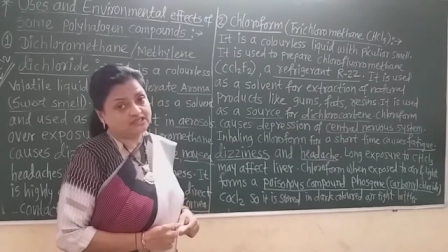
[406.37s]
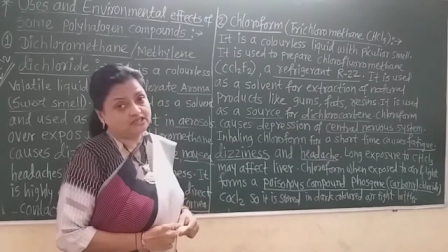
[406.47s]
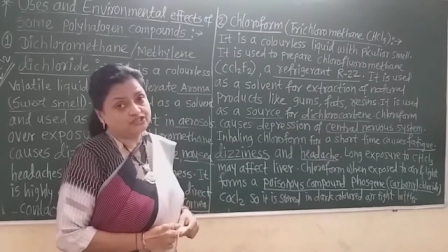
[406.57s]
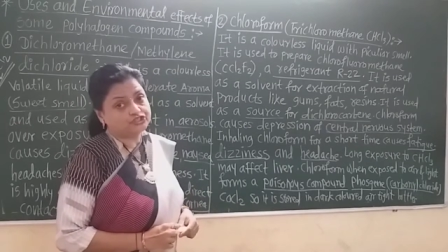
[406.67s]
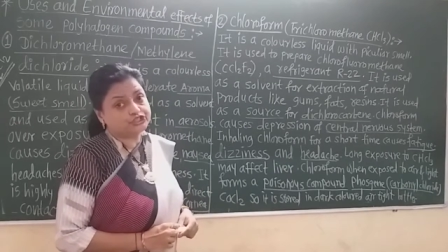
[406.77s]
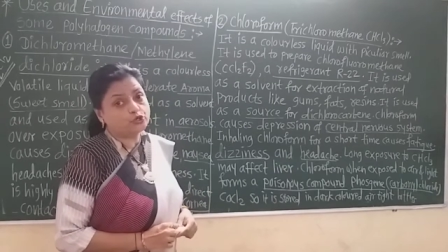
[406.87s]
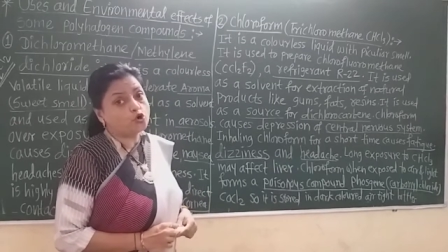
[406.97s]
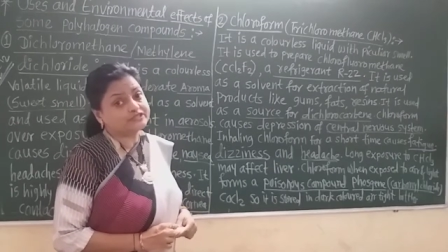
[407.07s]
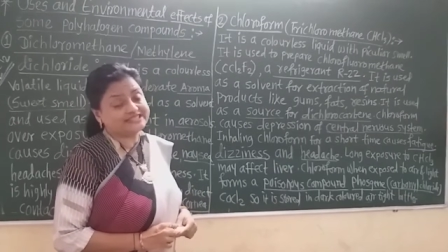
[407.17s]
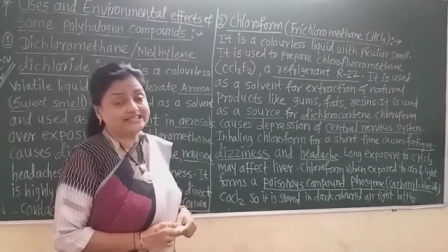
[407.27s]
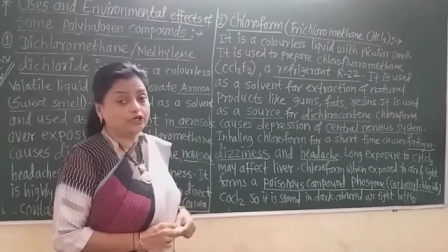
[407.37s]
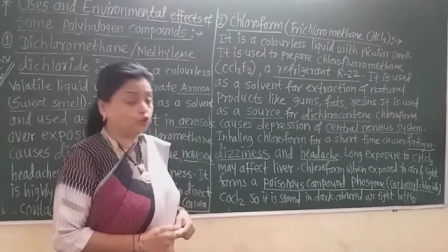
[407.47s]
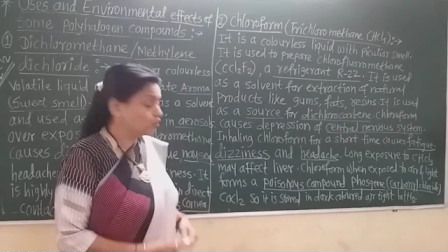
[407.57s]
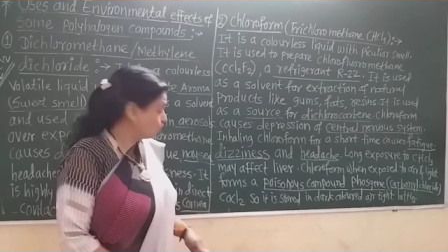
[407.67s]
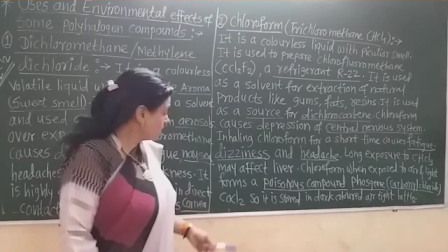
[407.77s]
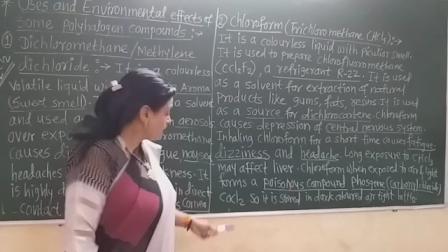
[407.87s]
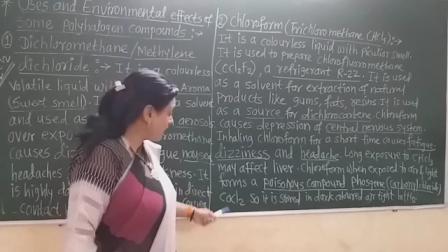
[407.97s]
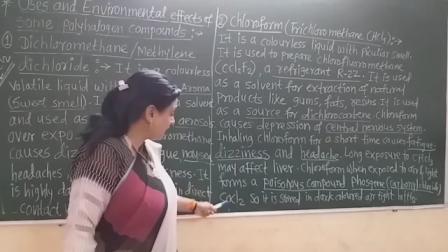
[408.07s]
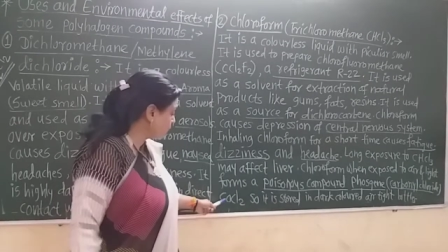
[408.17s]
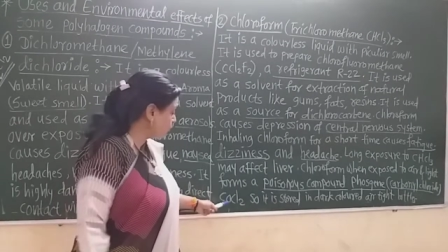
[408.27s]
COCl2,
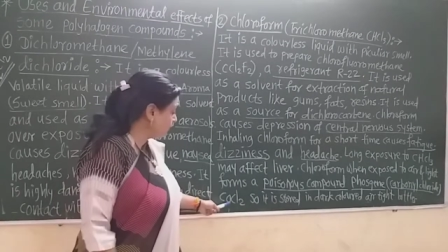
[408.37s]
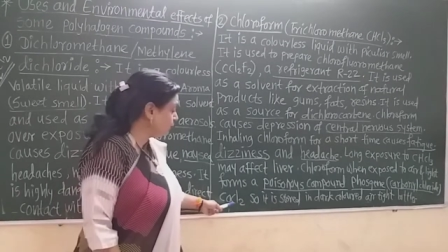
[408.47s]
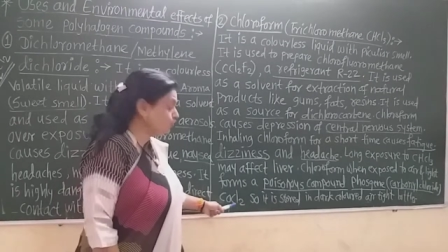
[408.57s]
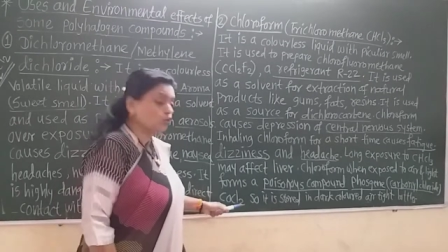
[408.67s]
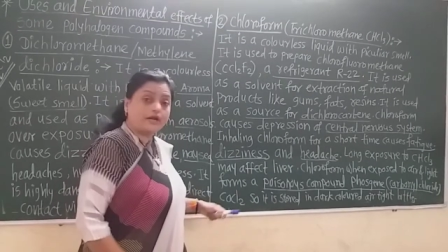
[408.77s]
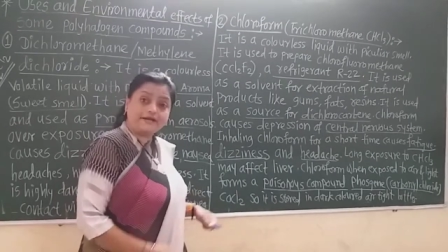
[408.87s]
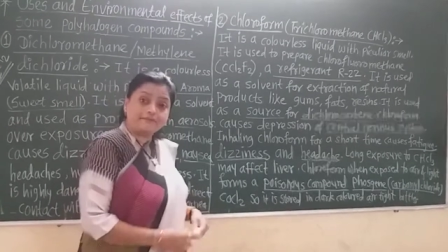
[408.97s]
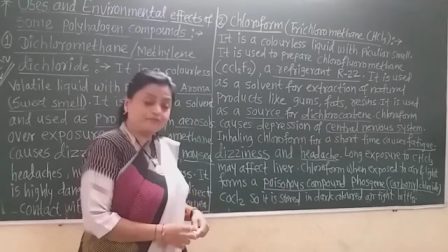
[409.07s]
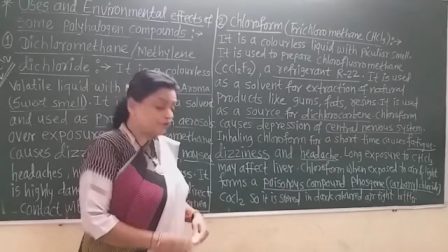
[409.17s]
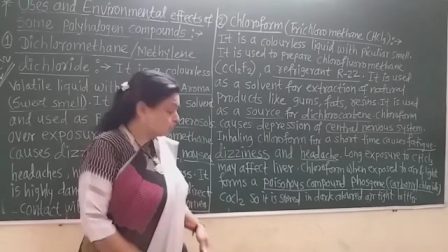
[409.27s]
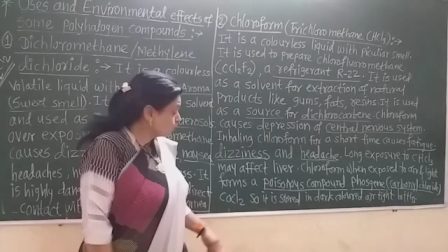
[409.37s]
carbonyl chloride.